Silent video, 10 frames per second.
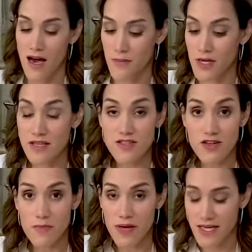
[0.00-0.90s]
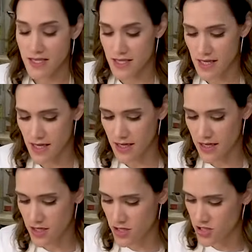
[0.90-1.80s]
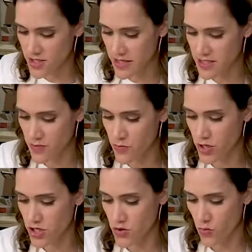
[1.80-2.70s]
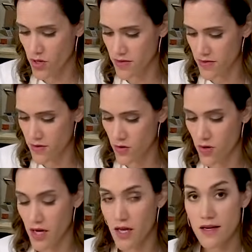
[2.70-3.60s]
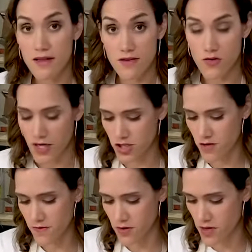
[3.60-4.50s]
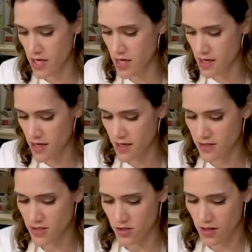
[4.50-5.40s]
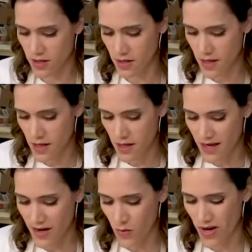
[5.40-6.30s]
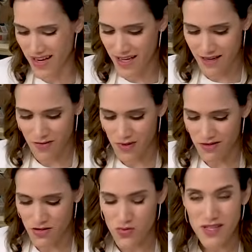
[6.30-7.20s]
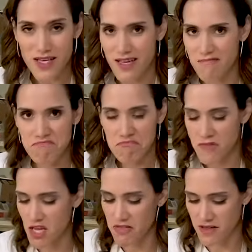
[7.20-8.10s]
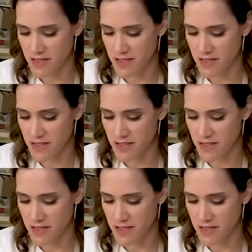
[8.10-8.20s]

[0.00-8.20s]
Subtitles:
I'm gonna start painting, and I just like to brush with the grain and the direction of the grain and start at one end, but there's really nothing